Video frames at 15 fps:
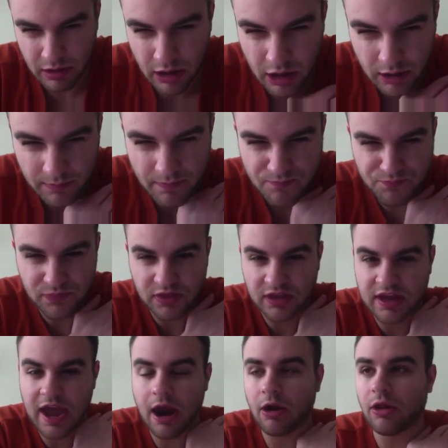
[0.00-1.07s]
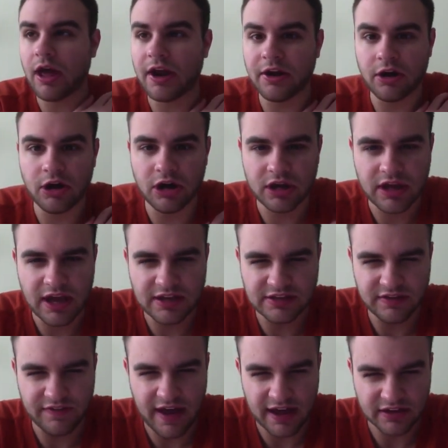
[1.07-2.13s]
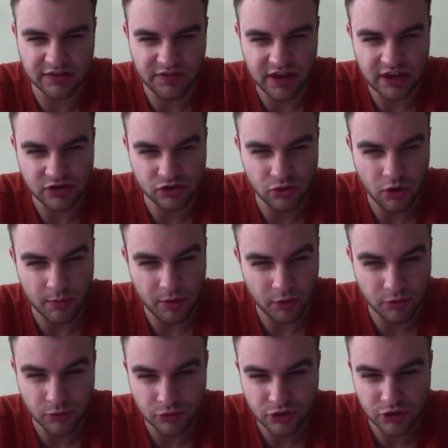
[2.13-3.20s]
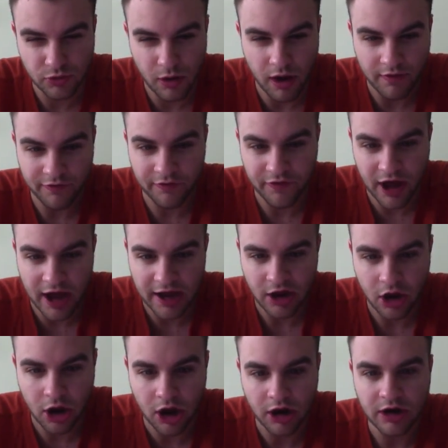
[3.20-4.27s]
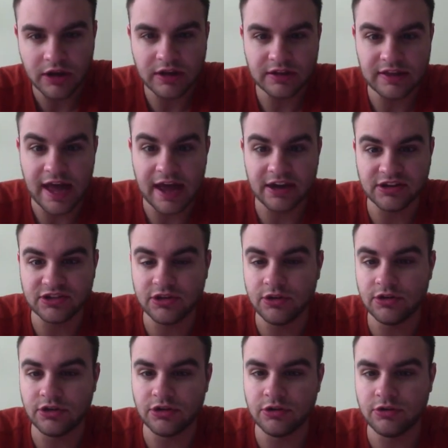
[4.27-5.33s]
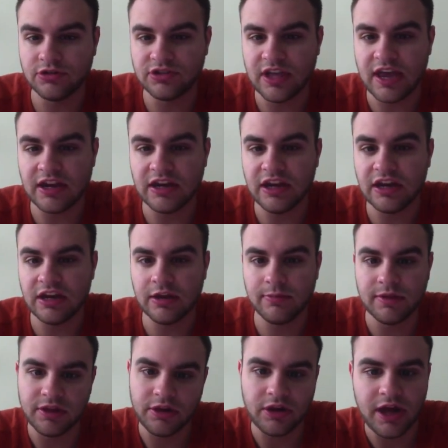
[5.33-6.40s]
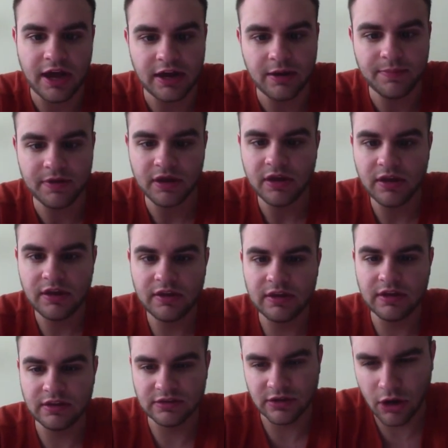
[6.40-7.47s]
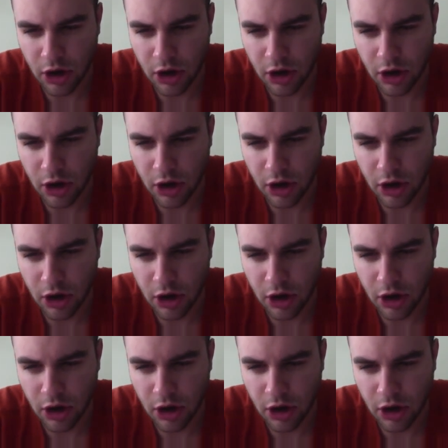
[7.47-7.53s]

The Carolina Hurricanes have activated Tuomo Ruutu off of IR. That is good news. They need him in the lineup. He's a